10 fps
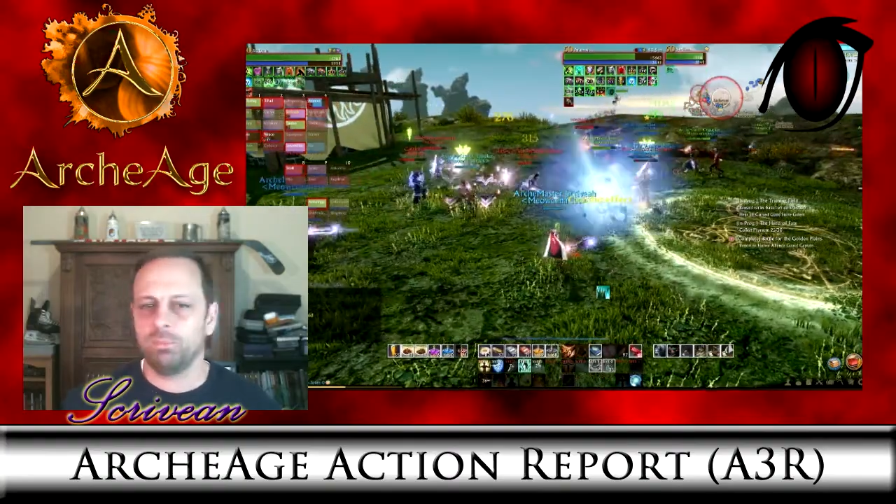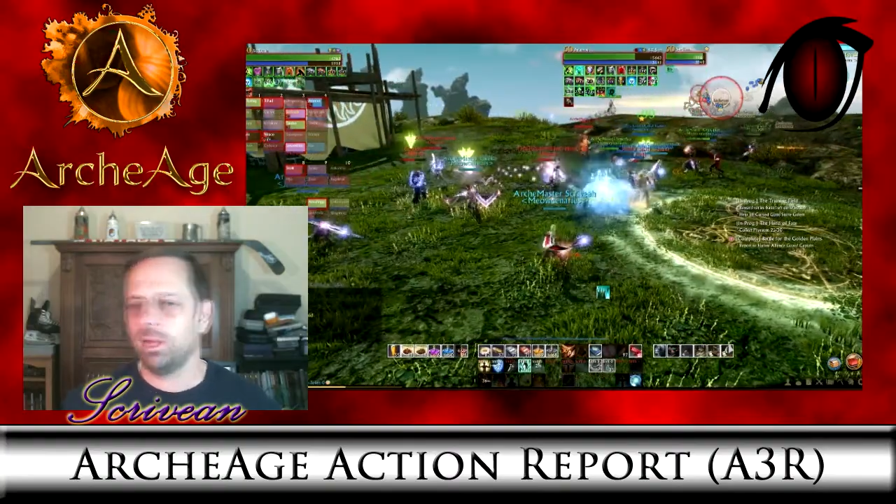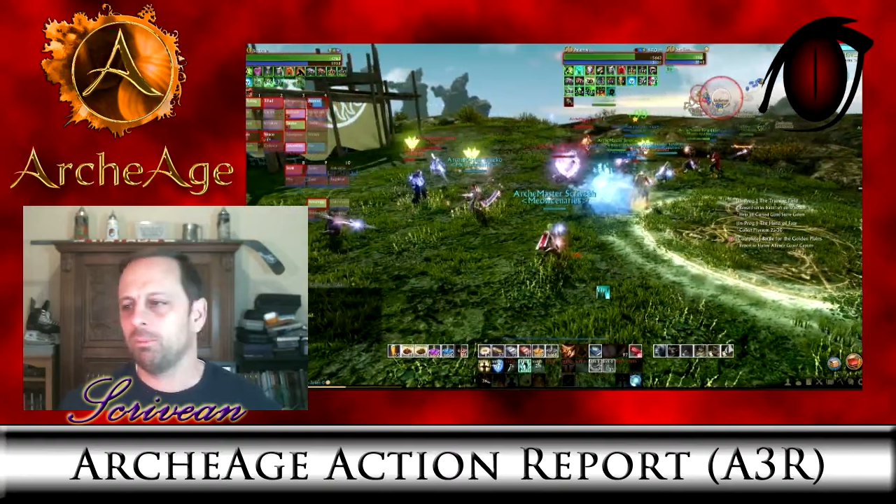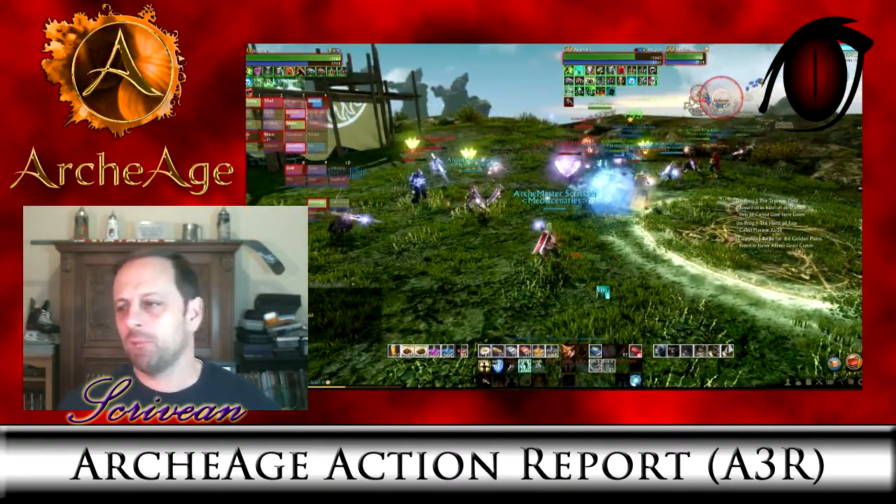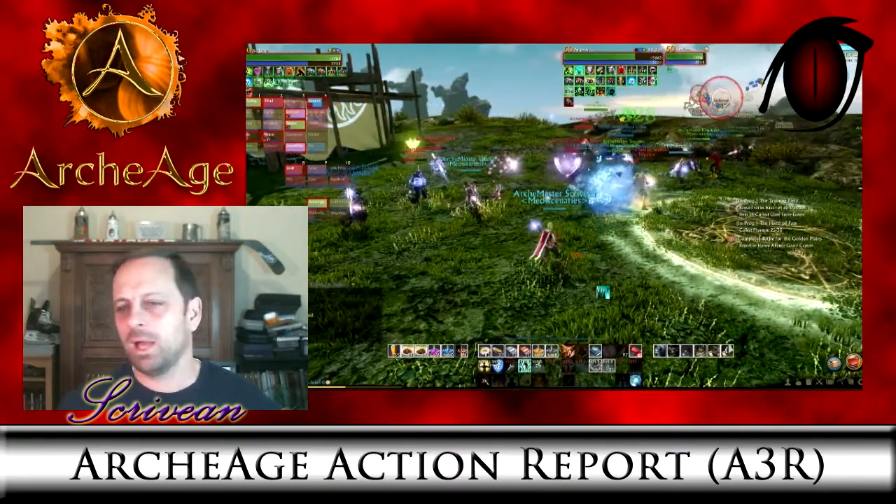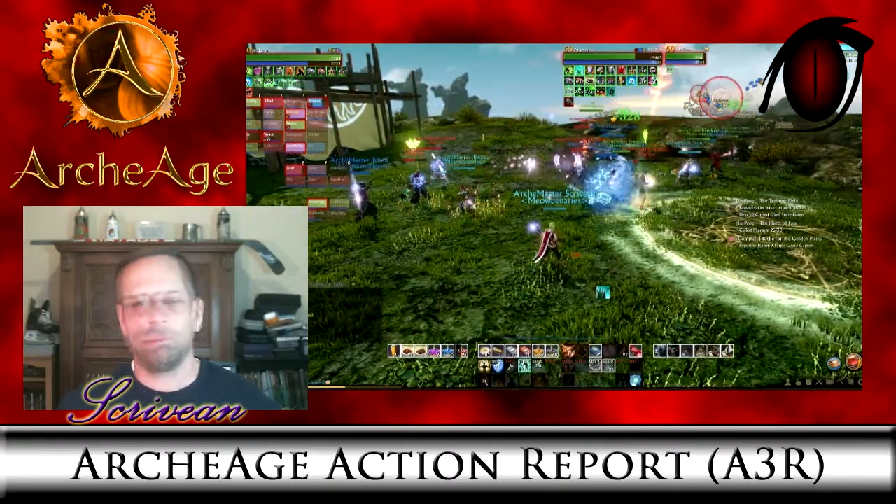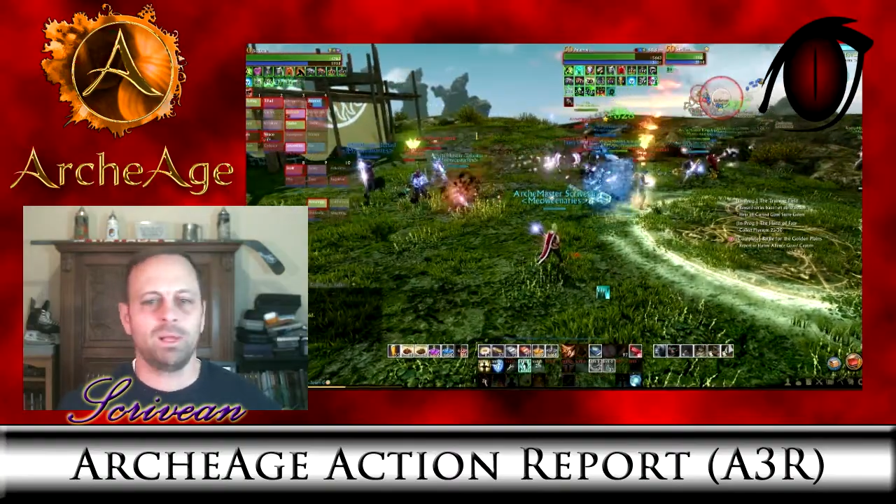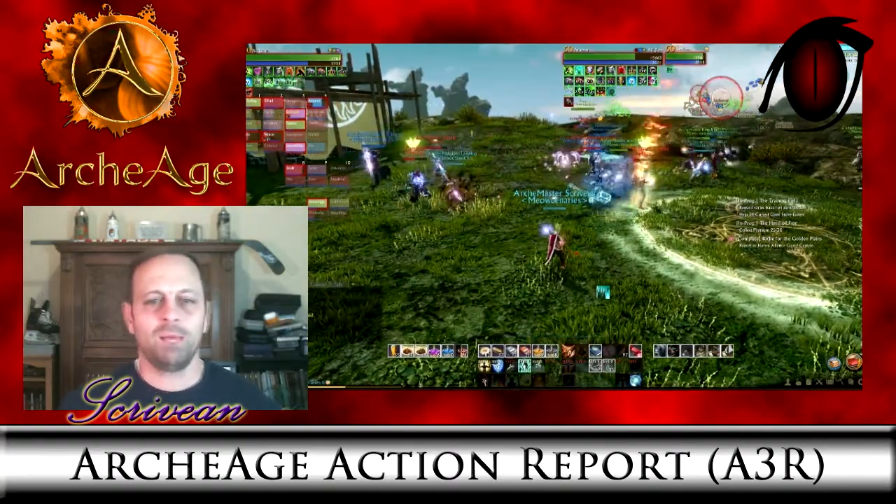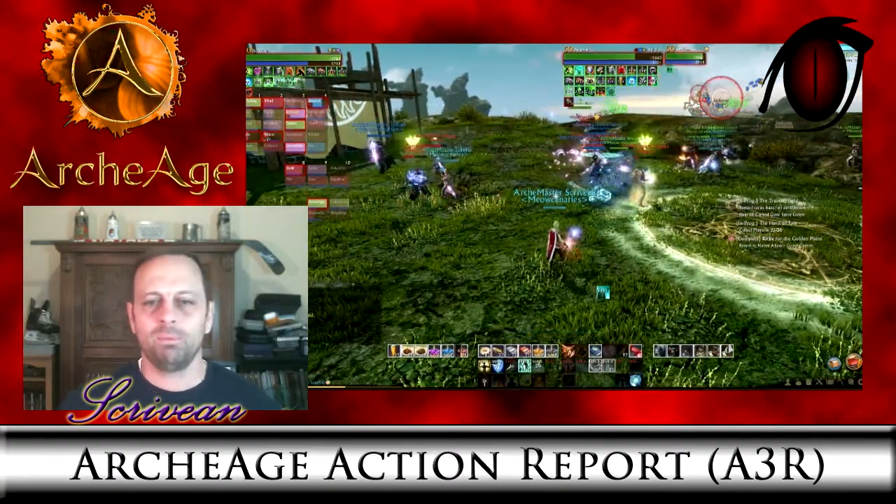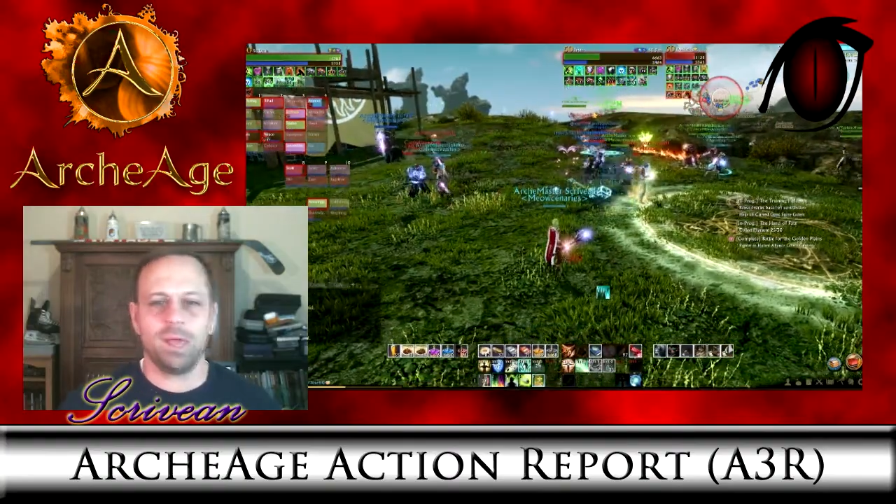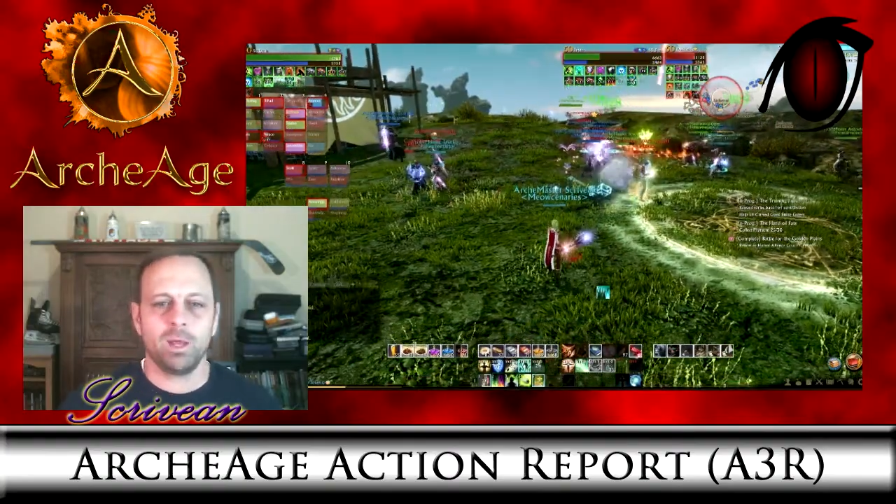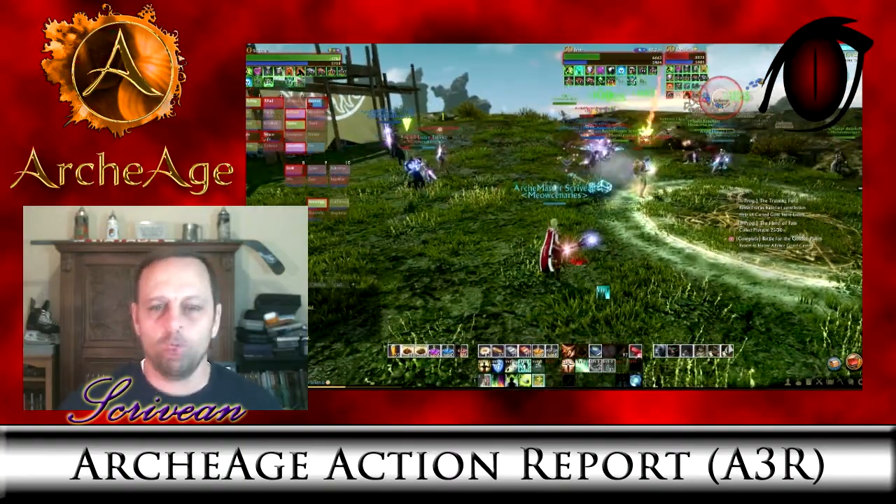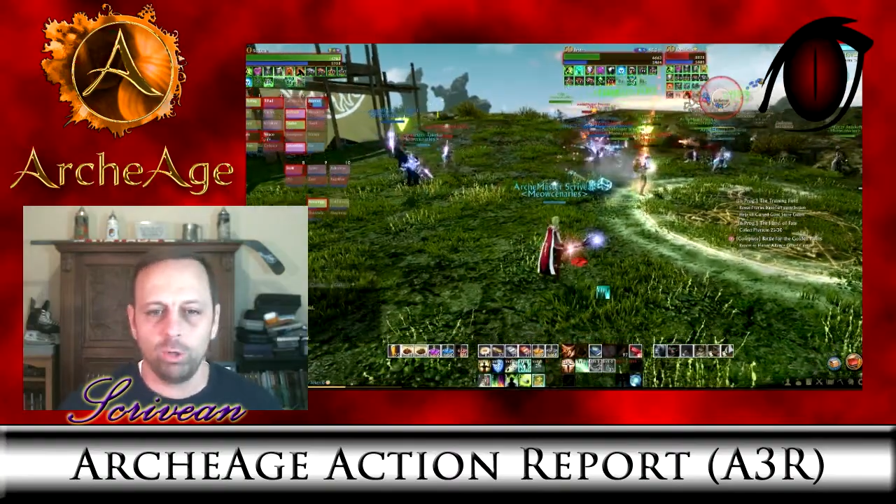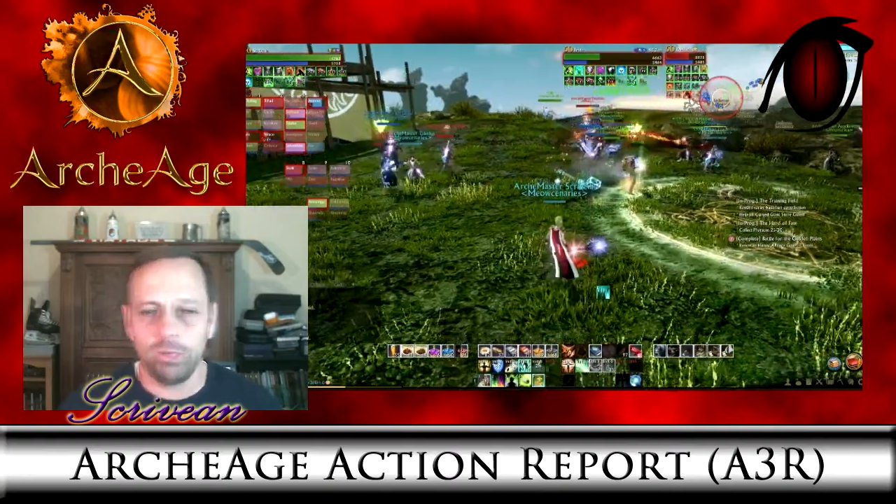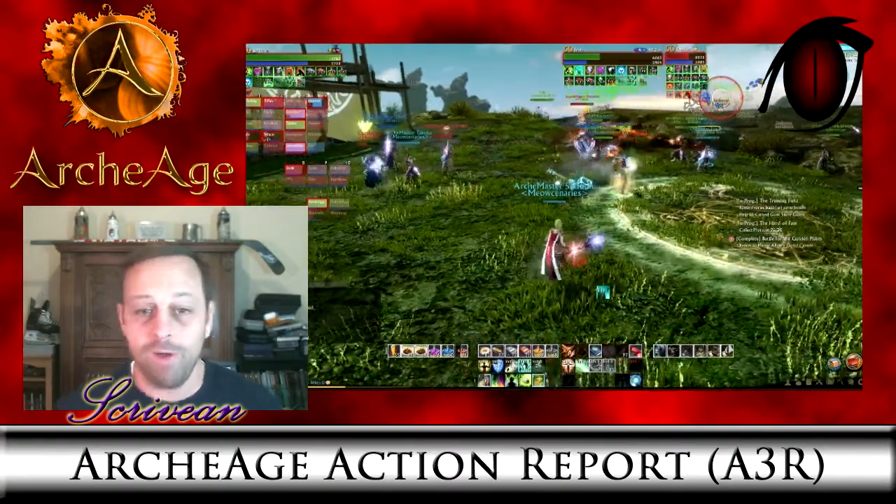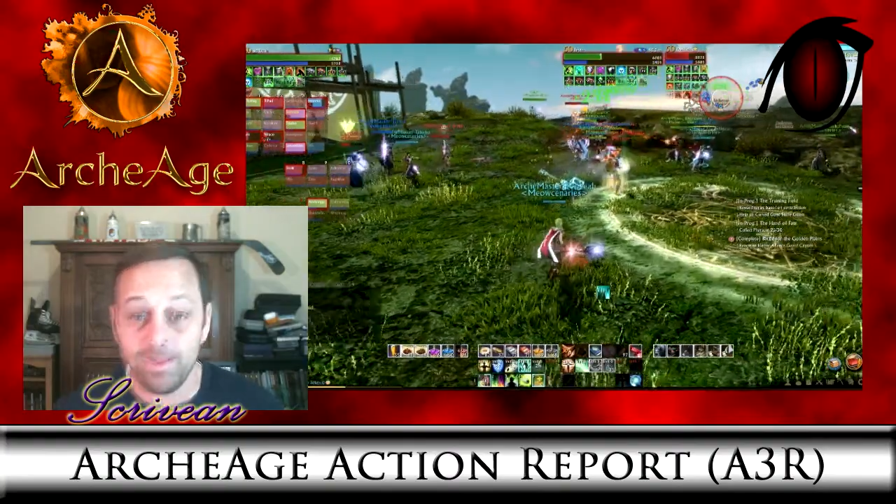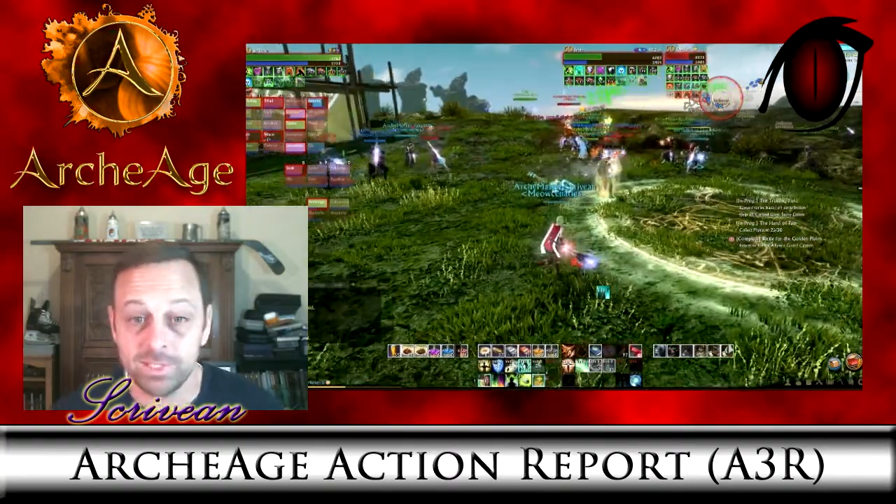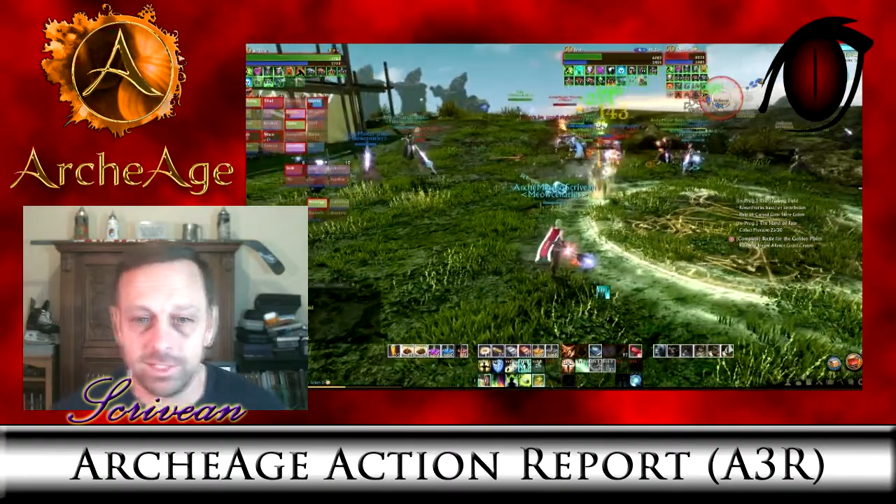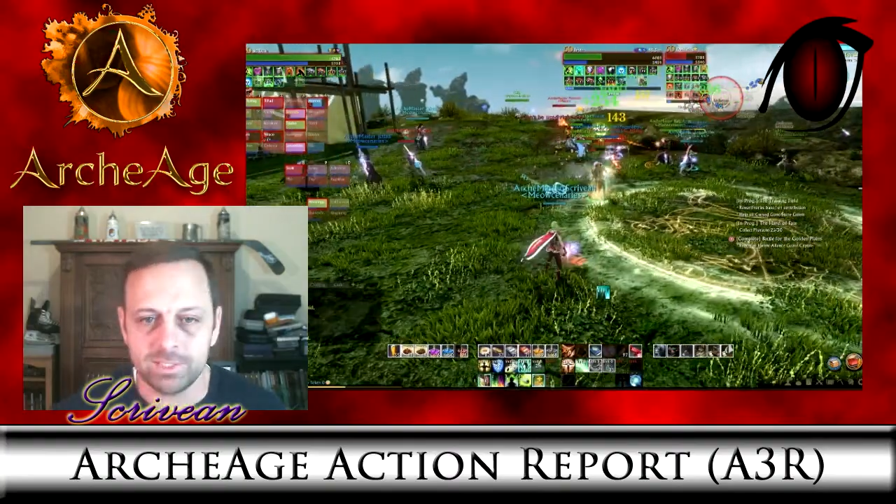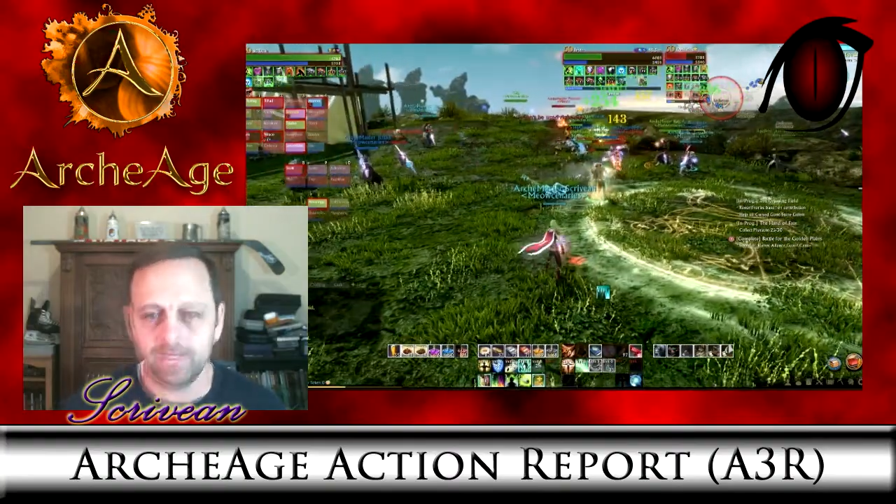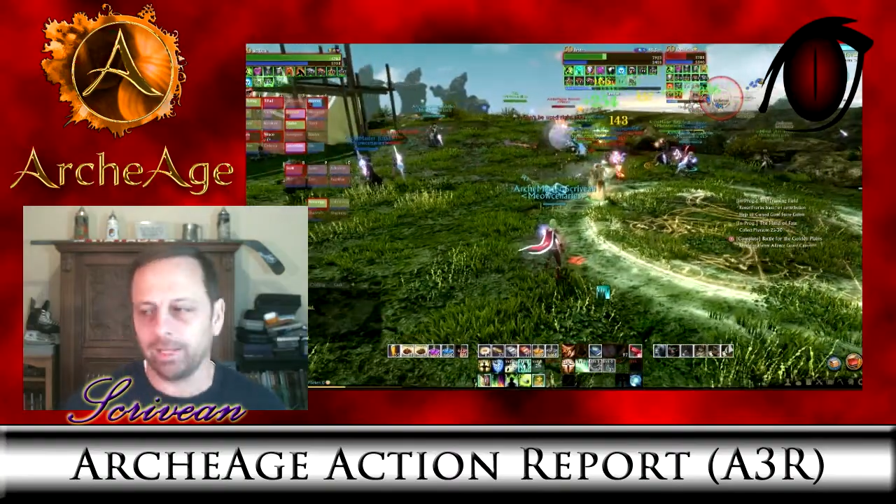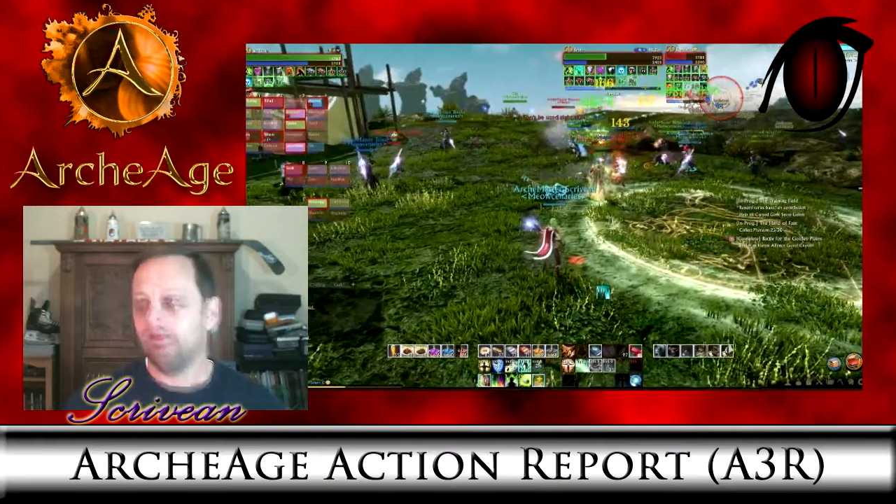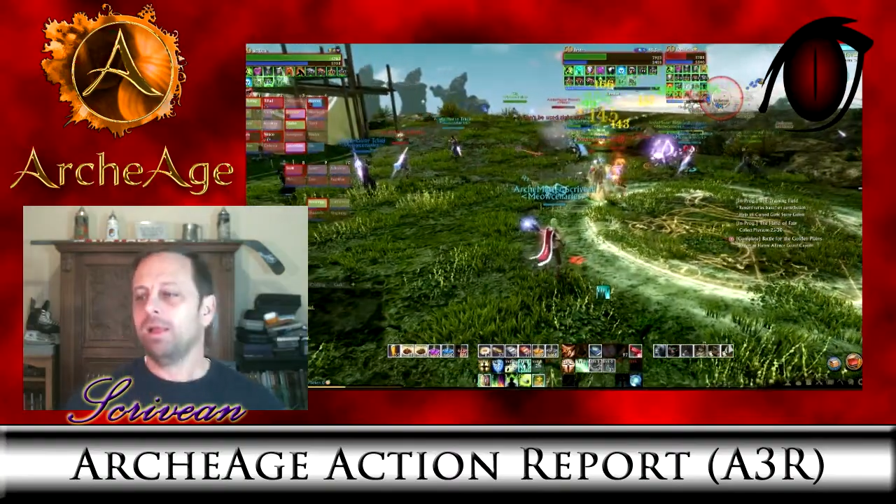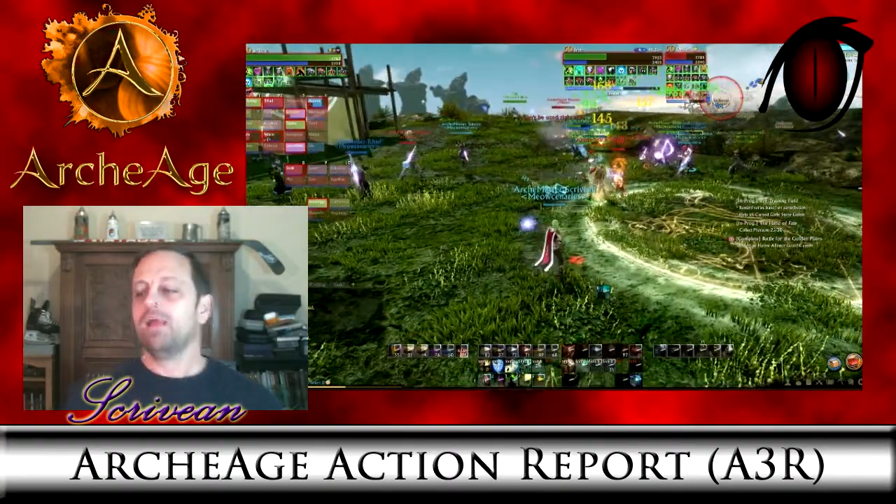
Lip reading: blah, blah, blah, blah. Holy crap, is it exciting.